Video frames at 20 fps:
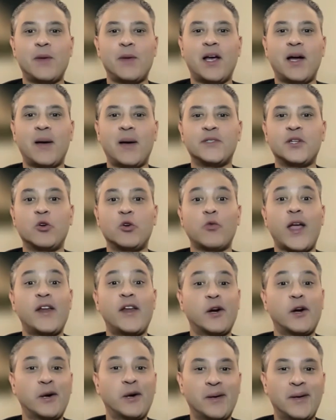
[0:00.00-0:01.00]
becomes
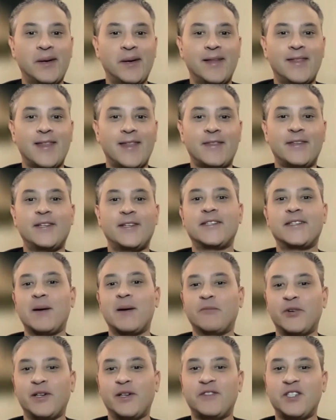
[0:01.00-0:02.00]
greater than the
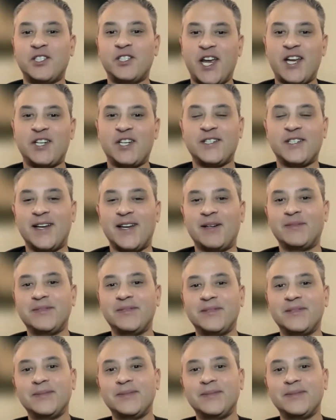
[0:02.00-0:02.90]
discomfort of the change itself.